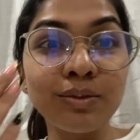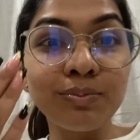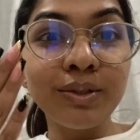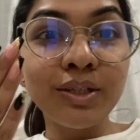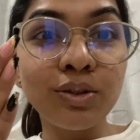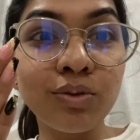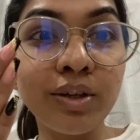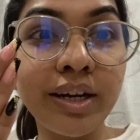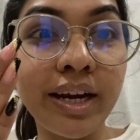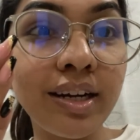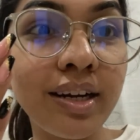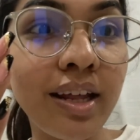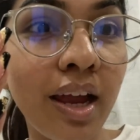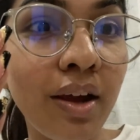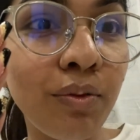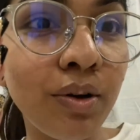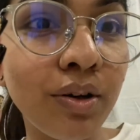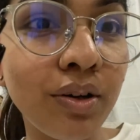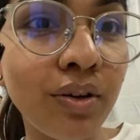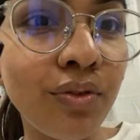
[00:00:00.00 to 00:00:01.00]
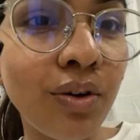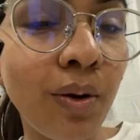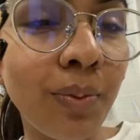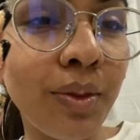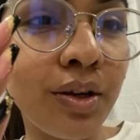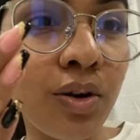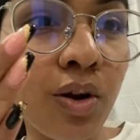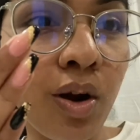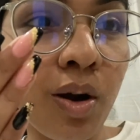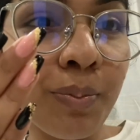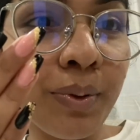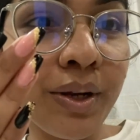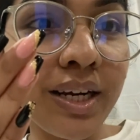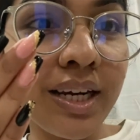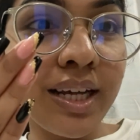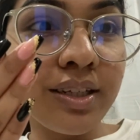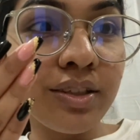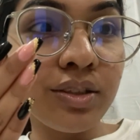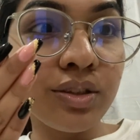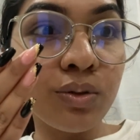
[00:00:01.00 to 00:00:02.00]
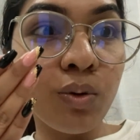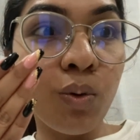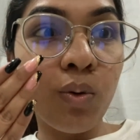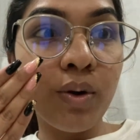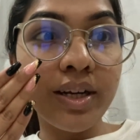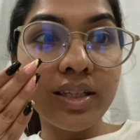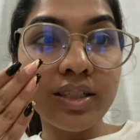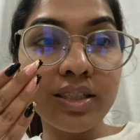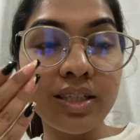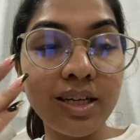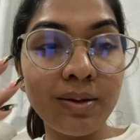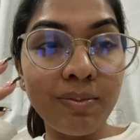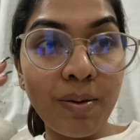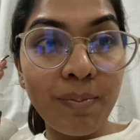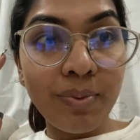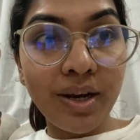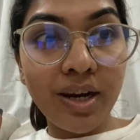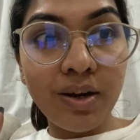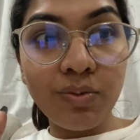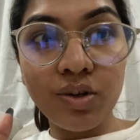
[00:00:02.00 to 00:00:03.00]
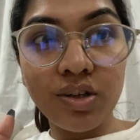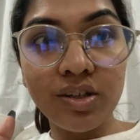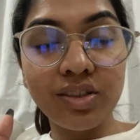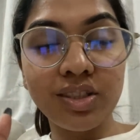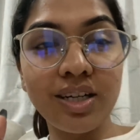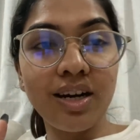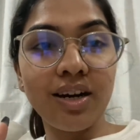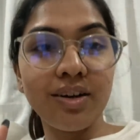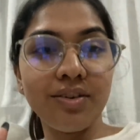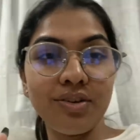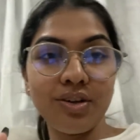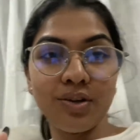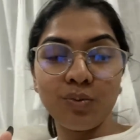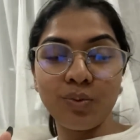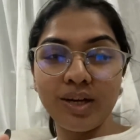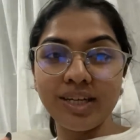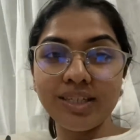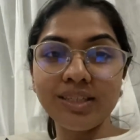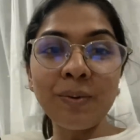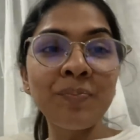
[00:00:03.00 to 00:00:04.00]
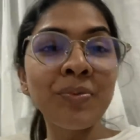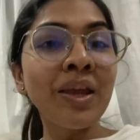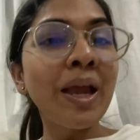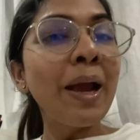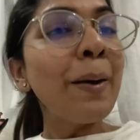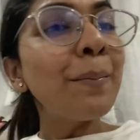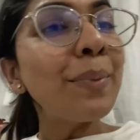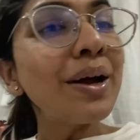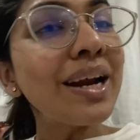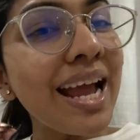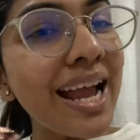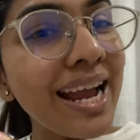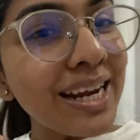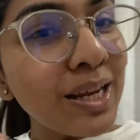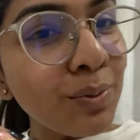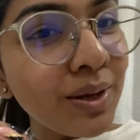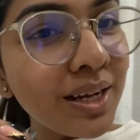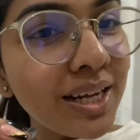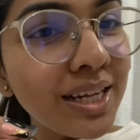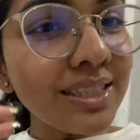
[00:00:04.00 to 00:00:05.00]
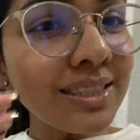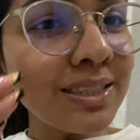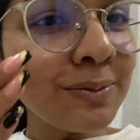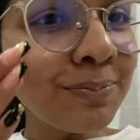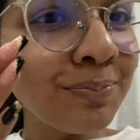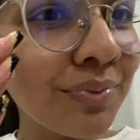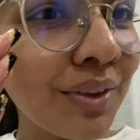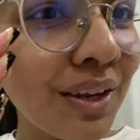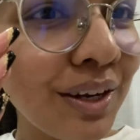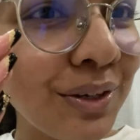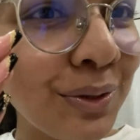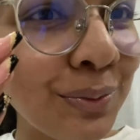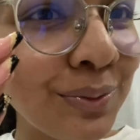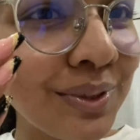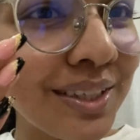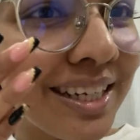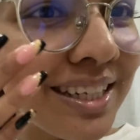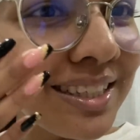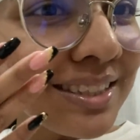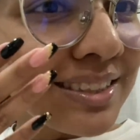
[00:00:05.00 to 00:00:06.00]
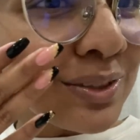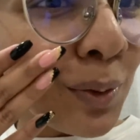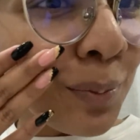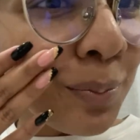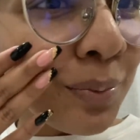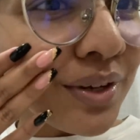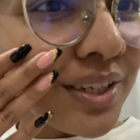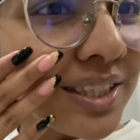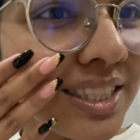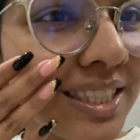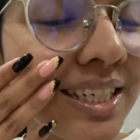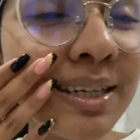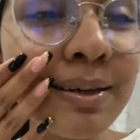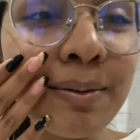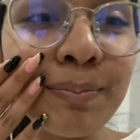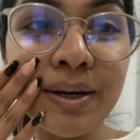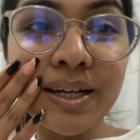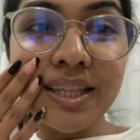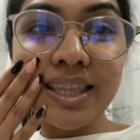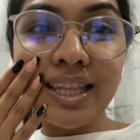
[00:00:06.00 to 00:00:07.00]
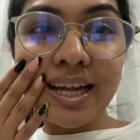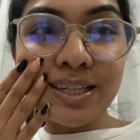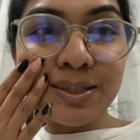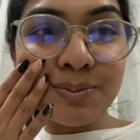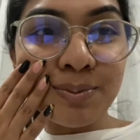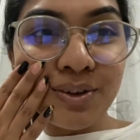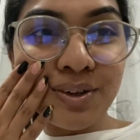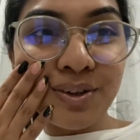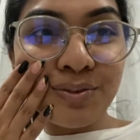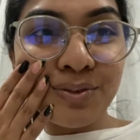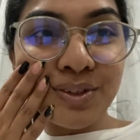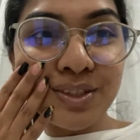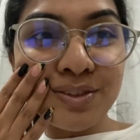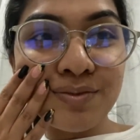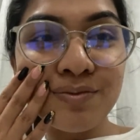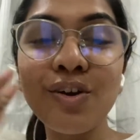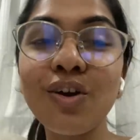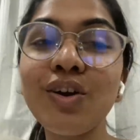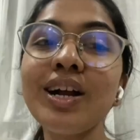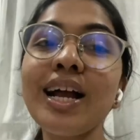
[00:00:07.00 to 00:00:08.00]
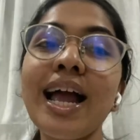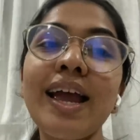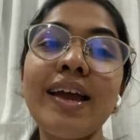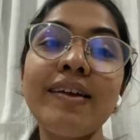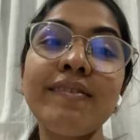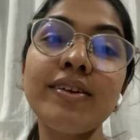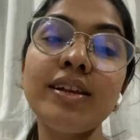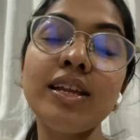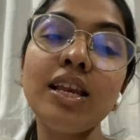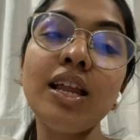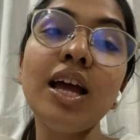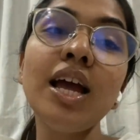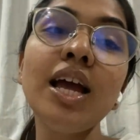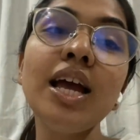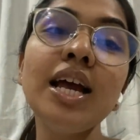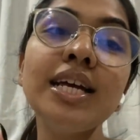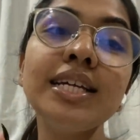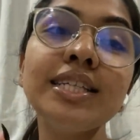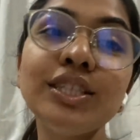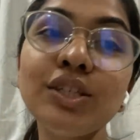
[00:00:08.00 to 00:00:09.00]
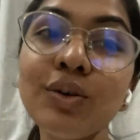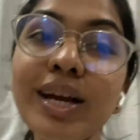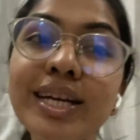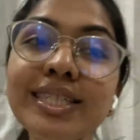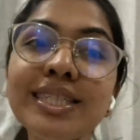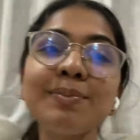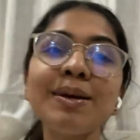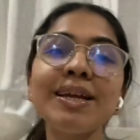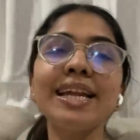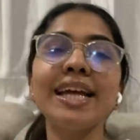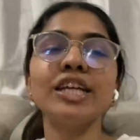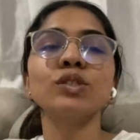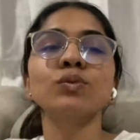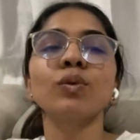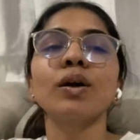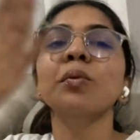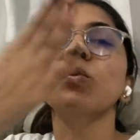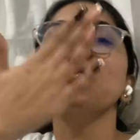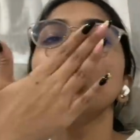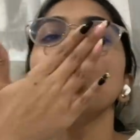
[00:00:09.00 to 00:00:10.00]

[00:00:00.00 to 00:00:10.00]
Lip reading: me, to get diverted from the topic like so instantly, my brain works in 100 ways. But anyways, new nails, so pretty. But that's about it for this vlog. I will see you guys in my next one.